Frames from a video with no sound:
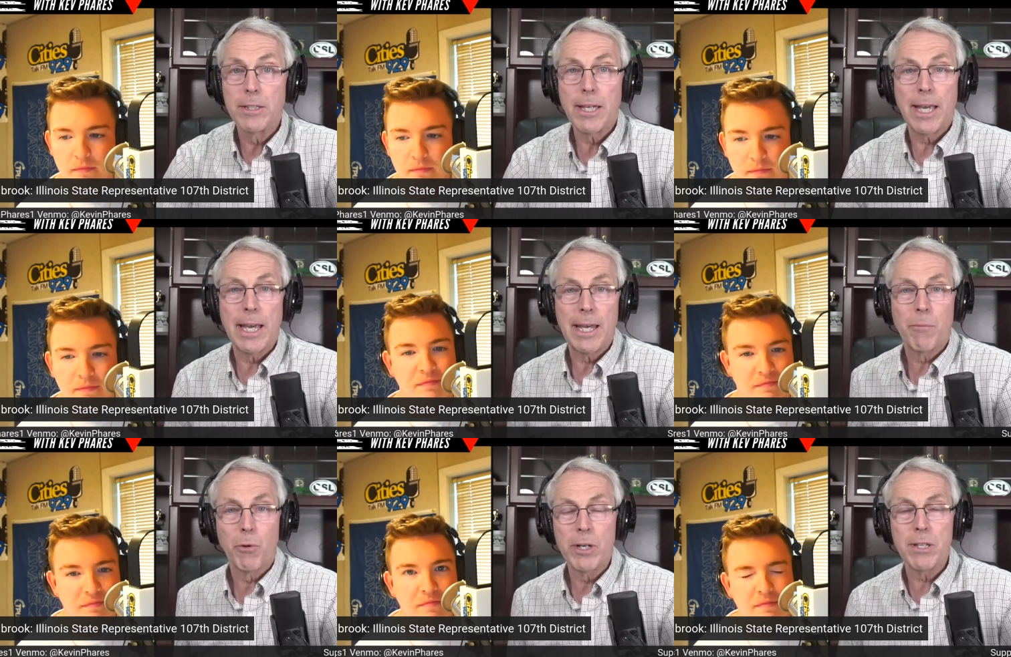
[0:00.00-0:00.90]

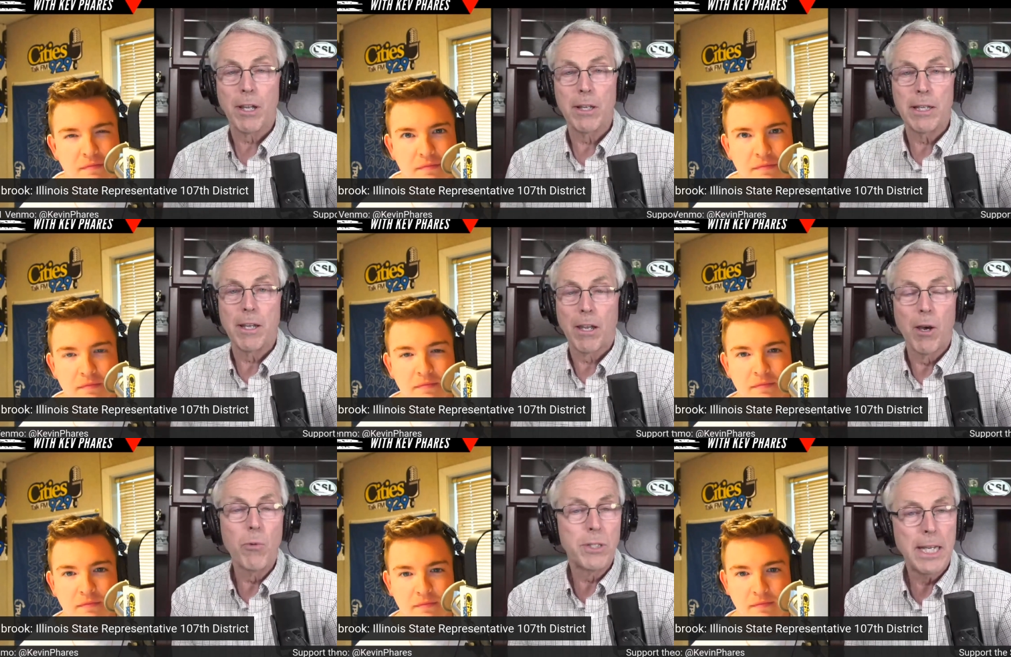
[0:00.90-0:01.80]
Speaker 1: And mm-hmm. we're in the in the
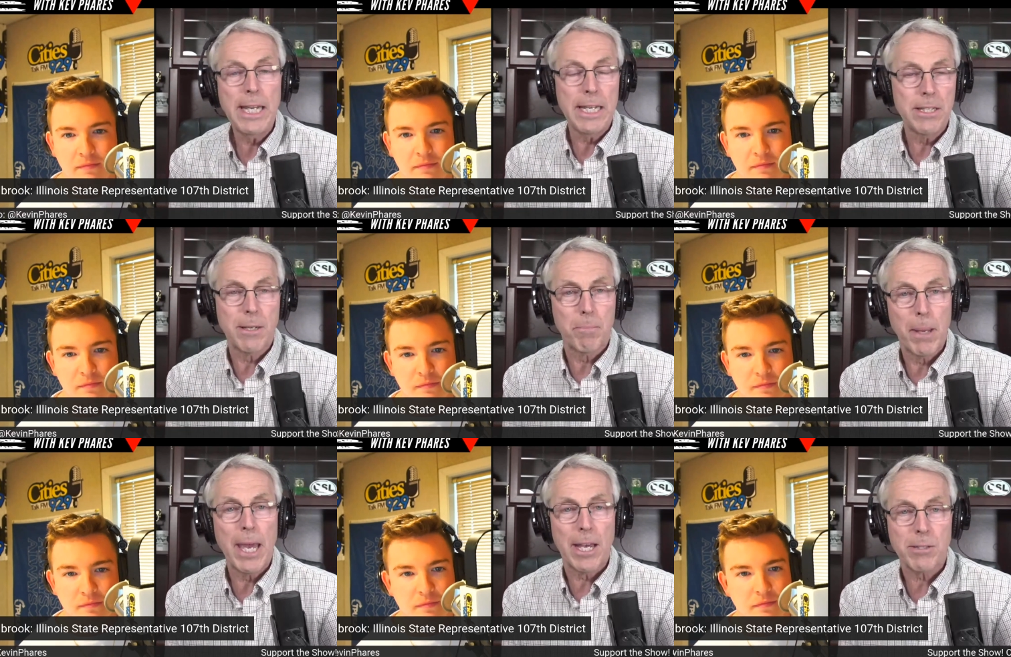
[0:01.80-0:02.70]
low teens at
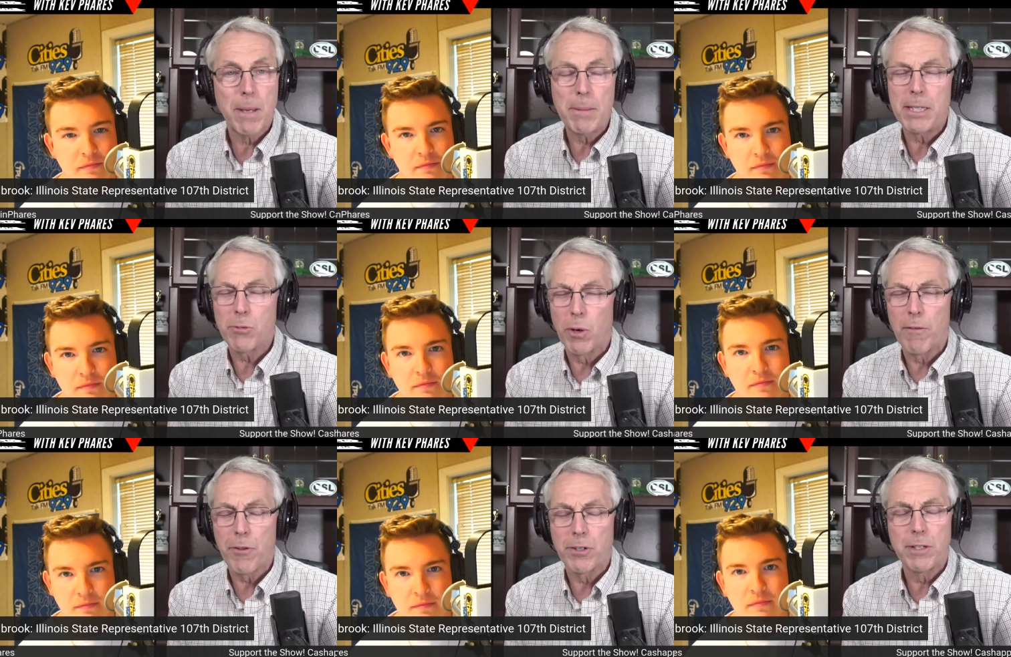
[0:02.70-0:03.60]
best, maybe
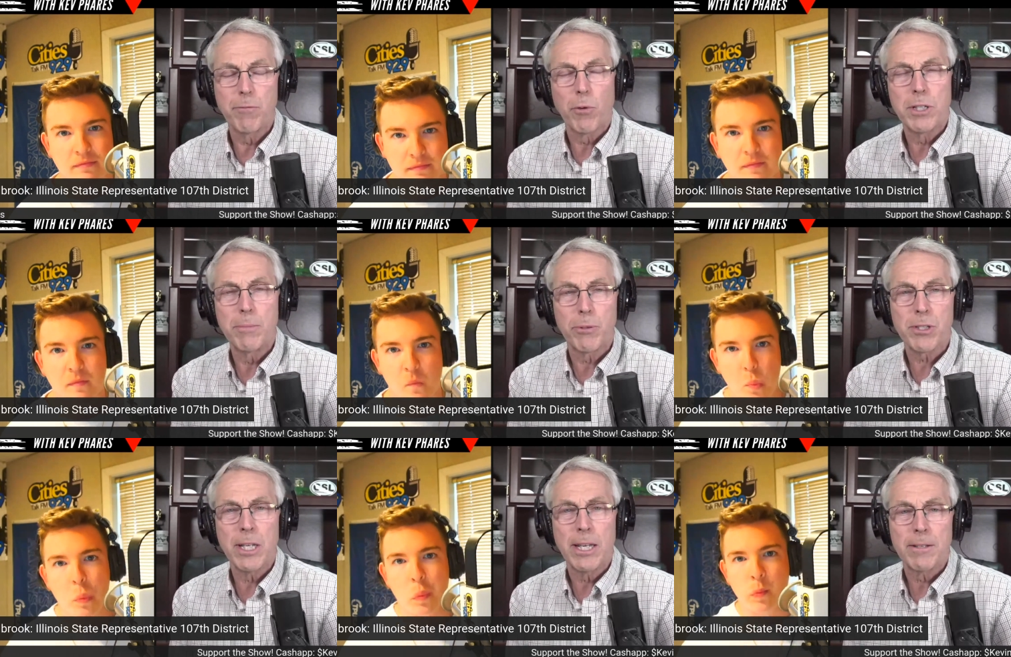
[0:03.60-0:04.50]
12, 13,
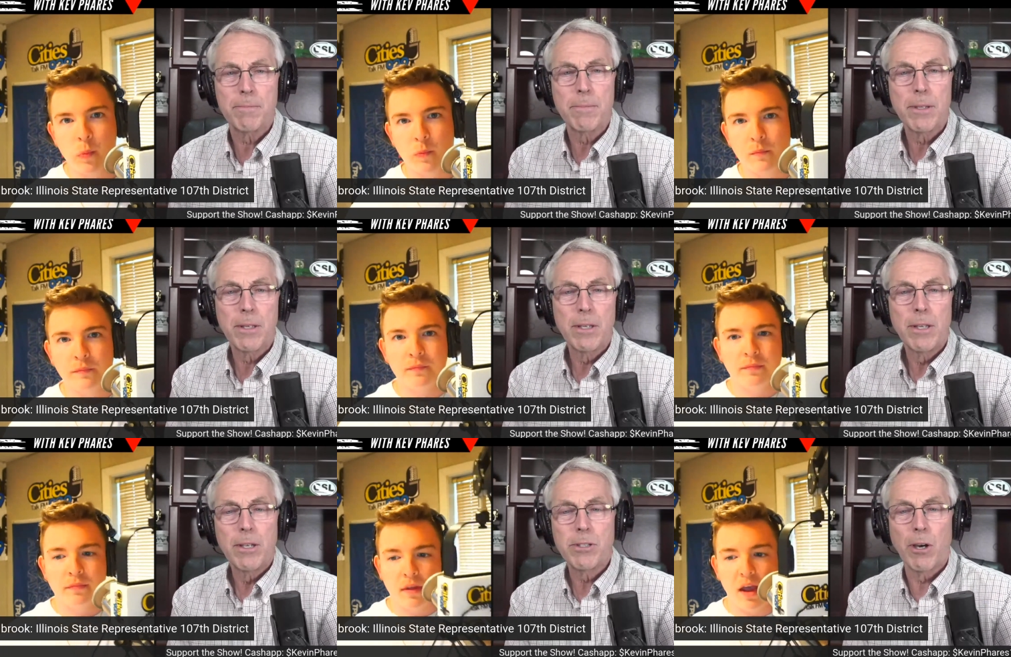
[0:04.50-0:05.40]
14%.
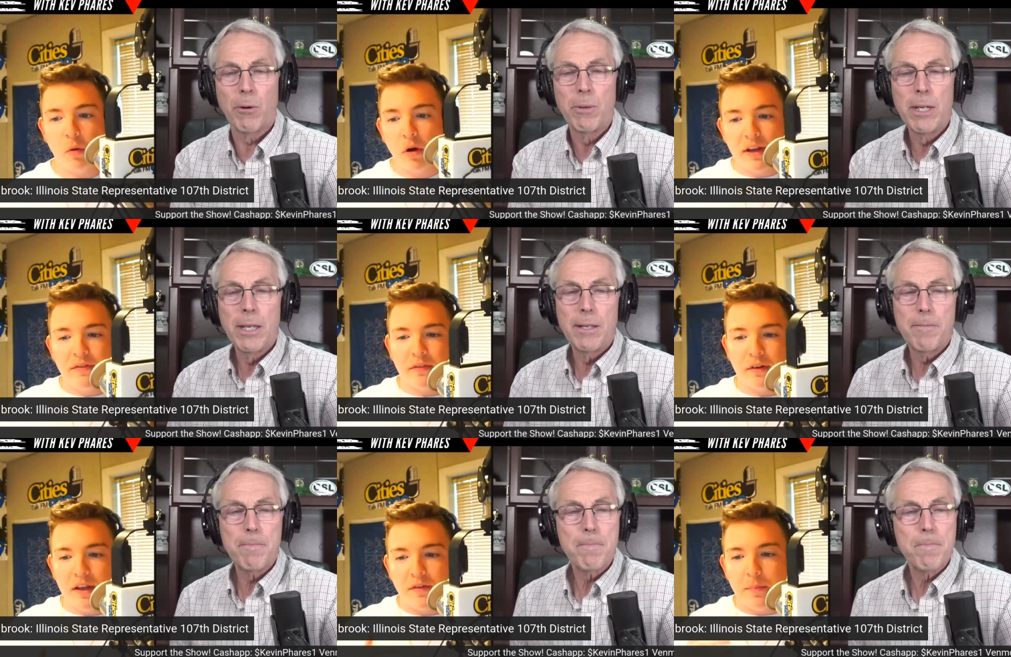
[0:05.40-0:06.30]
Yeah, so, well, and
Speaker 2: even
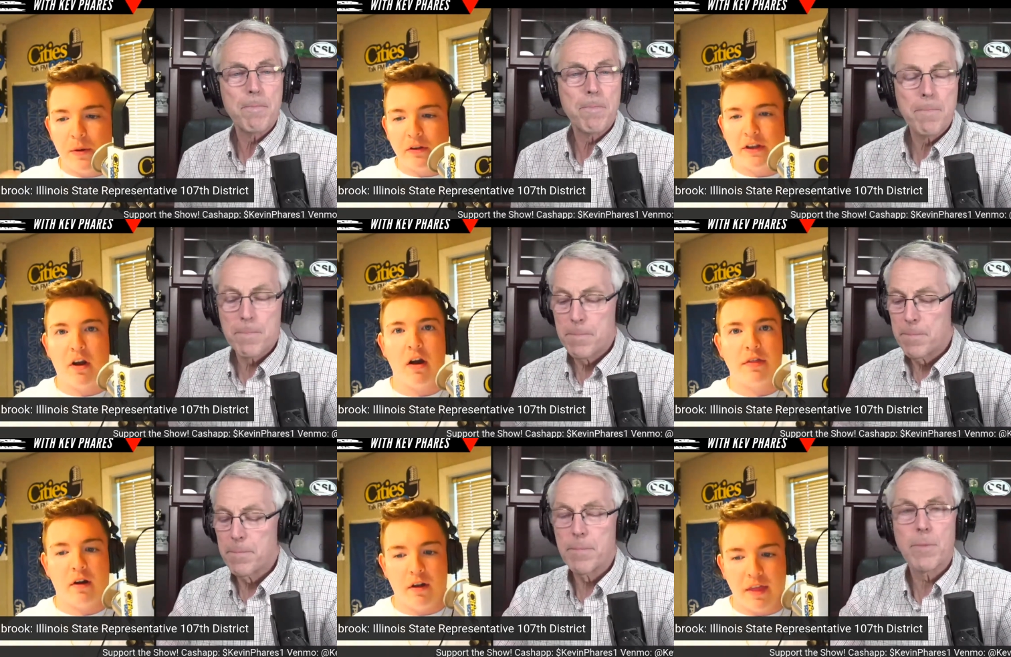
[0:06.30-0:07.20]
even building
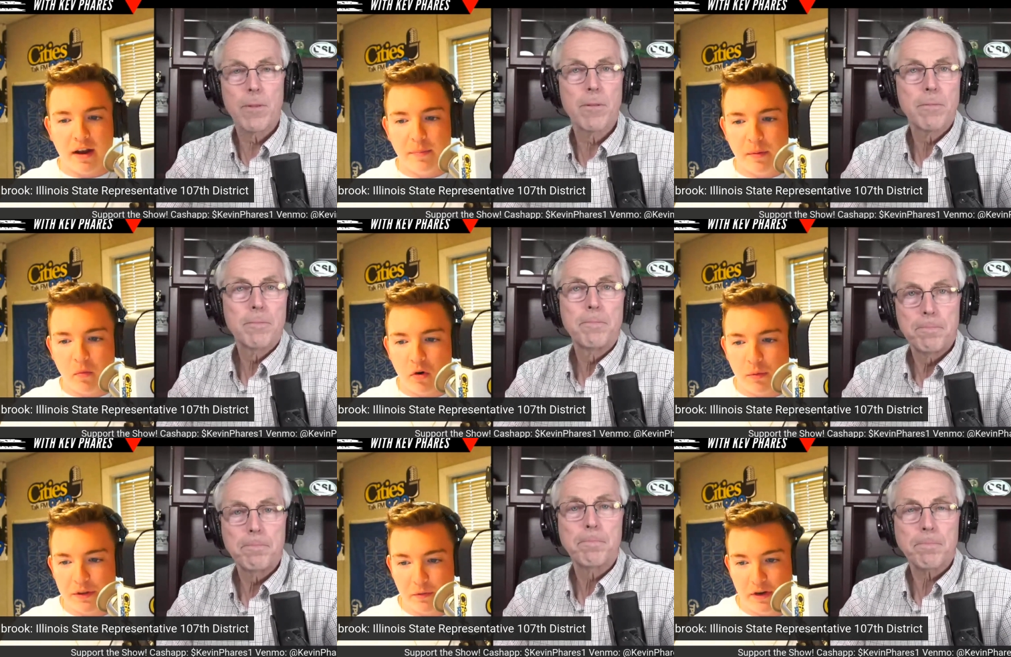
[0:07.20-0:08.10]
on on that a bit more
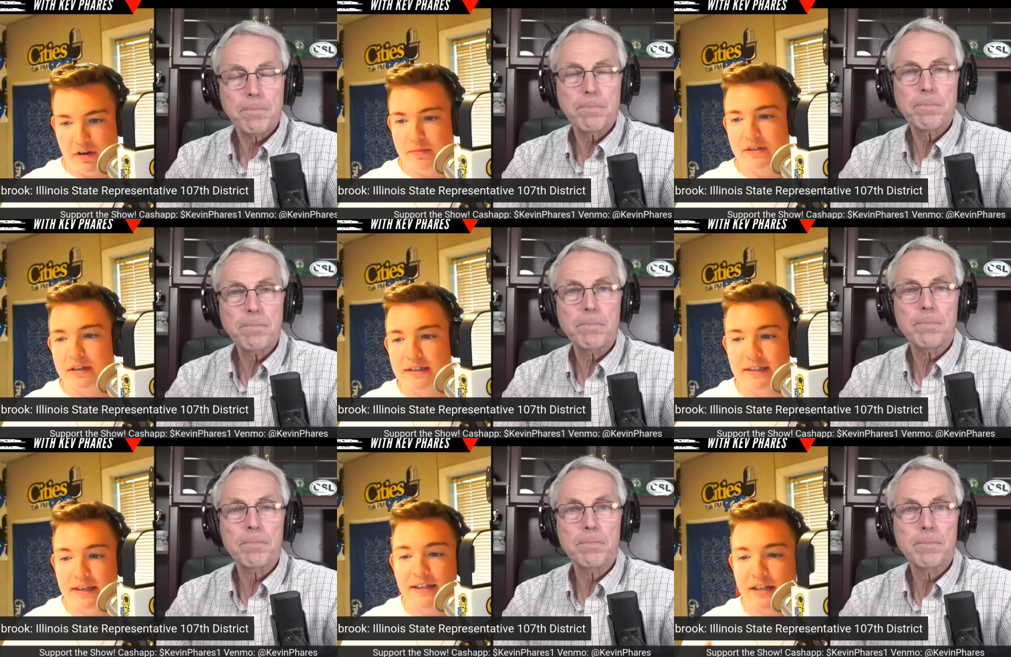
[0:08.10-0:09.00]
with when it comes to the
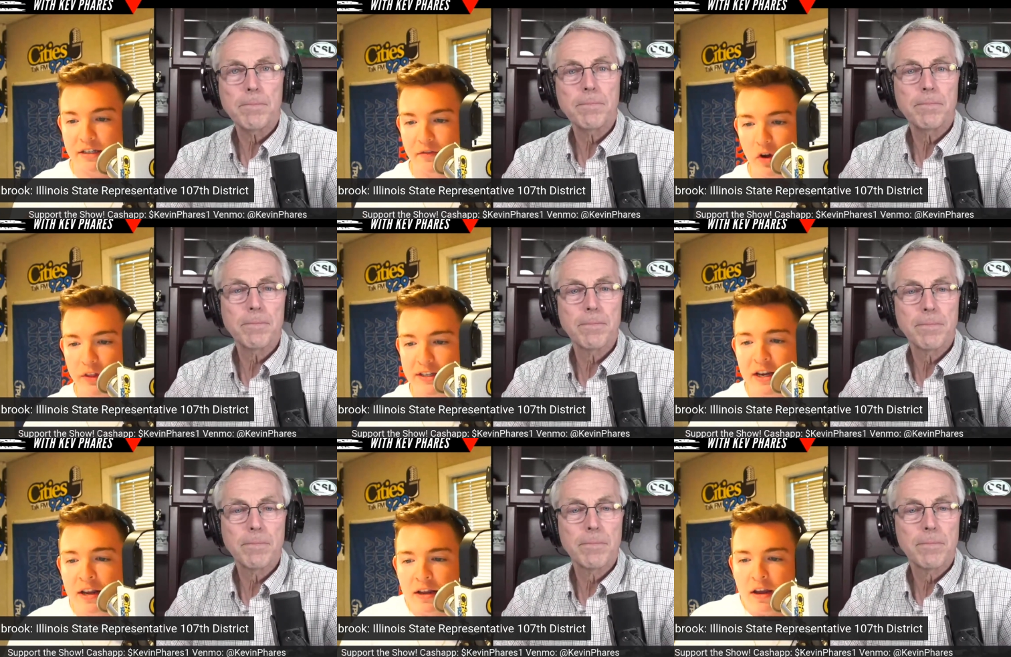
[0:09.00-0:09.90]
statistics of all this,
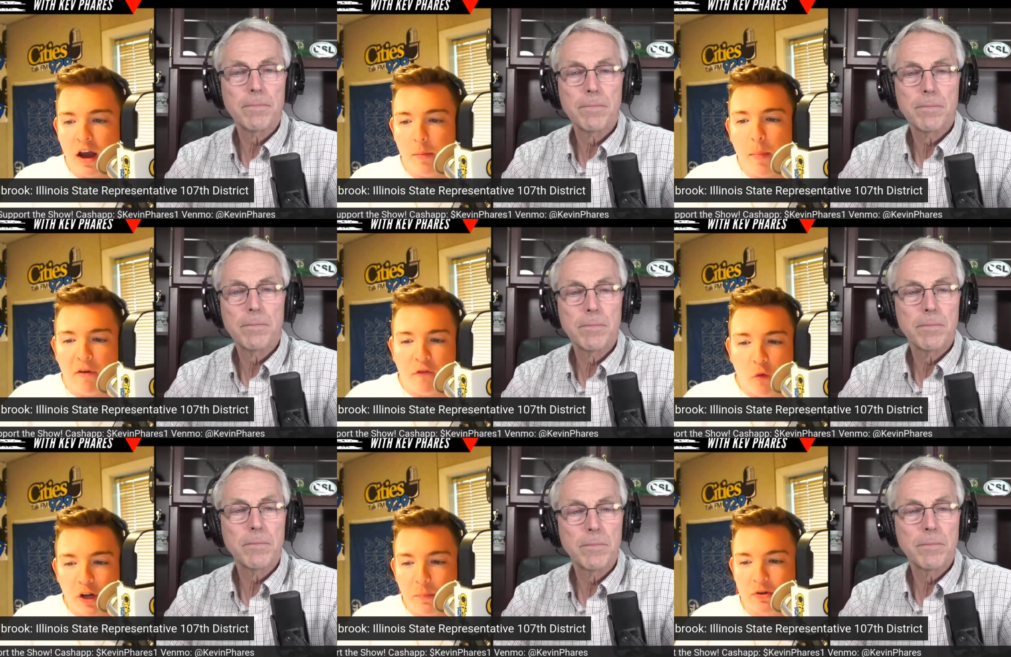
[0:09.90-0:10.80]
um, about
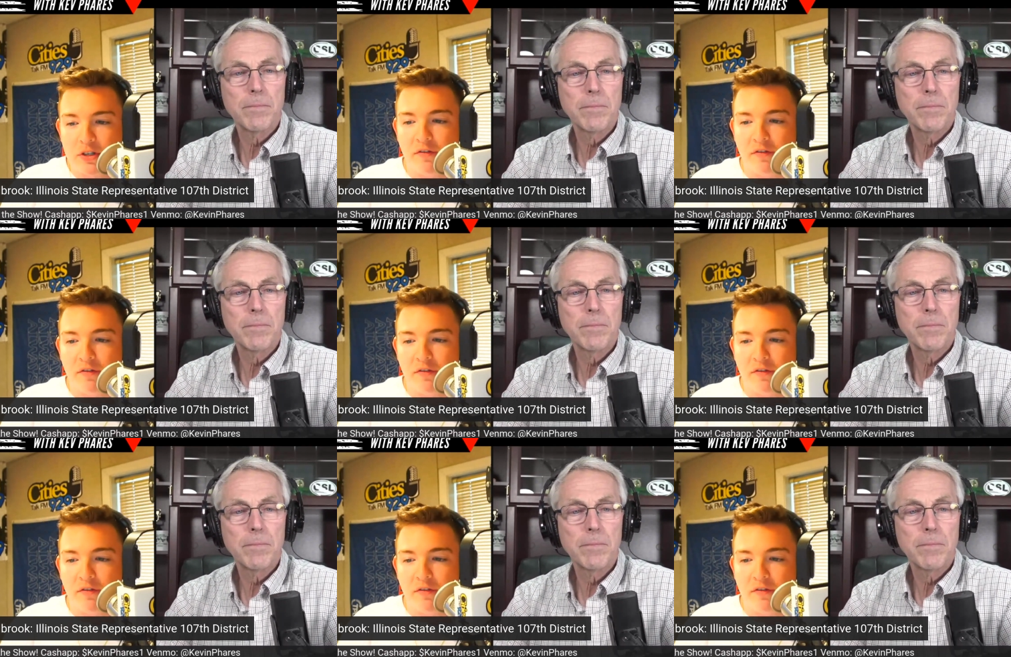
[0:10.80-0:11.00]
40% of